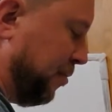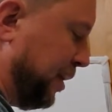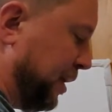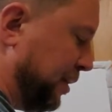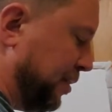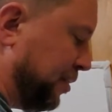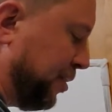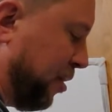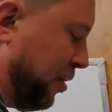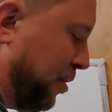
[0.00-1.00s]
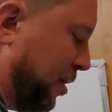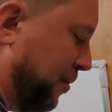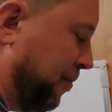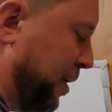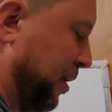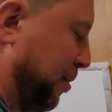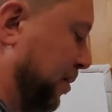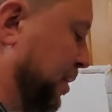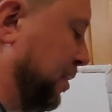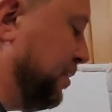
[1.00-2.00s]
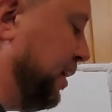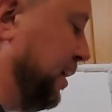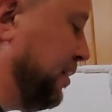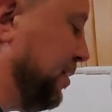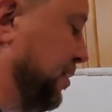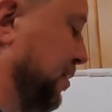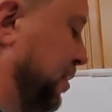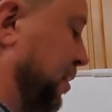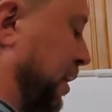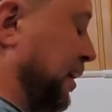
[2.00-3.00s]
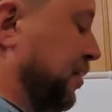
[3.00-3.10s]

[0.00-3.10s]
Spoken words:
to get you started on, because it's like the